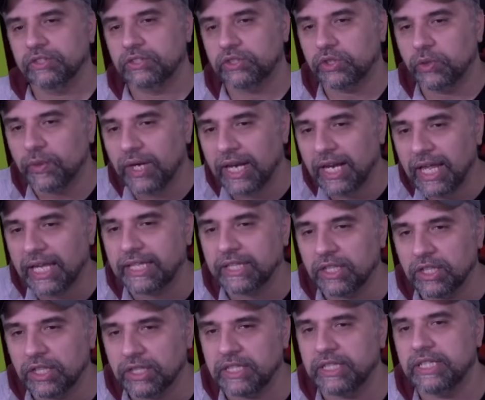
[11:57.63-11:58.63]
Do I like the
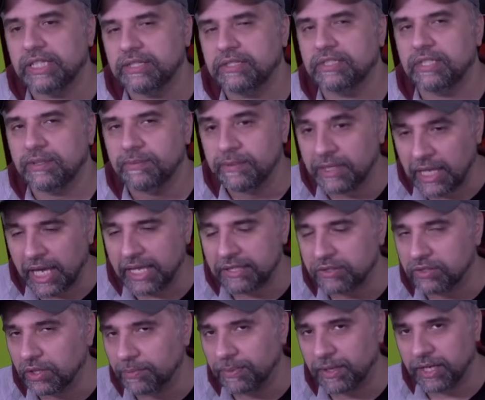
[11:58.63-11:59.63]
look of this team?
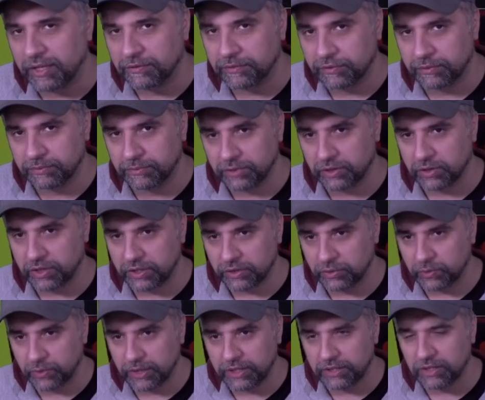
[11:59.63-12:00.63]
Yes, apart from
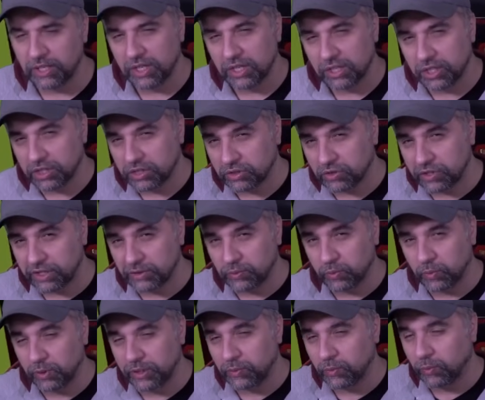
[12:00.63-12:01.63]
Chris Wood. Could Chris
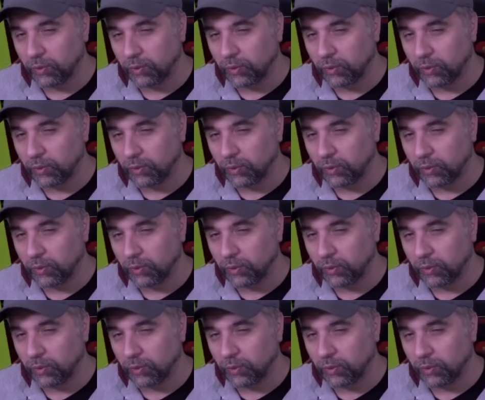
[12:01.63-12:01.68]
Wood